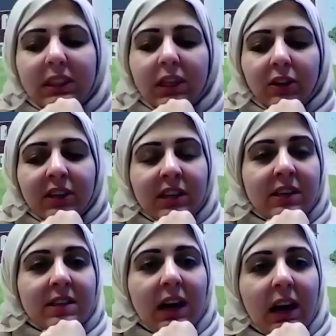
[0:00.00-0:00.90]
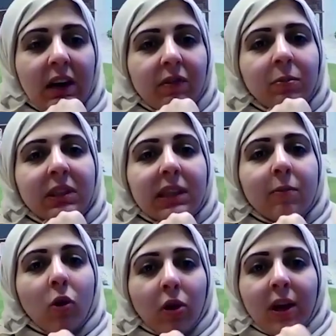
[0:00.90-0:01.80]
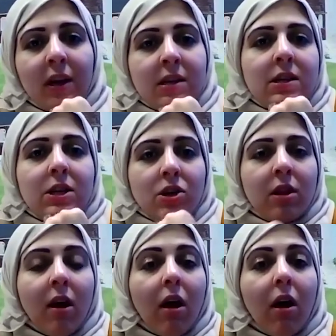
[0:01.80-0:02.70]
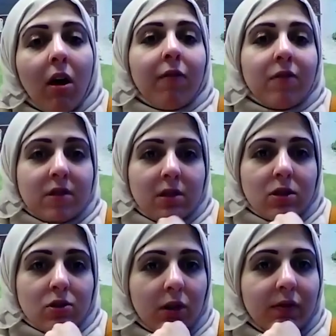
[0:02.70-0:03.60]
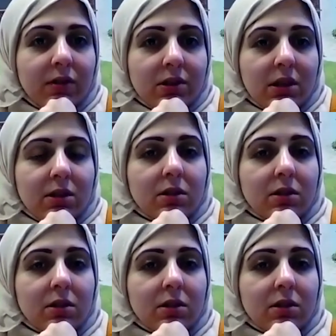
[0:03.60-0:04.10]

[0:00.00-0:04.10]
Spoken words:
there a need to have a Muslim organization that offers these services?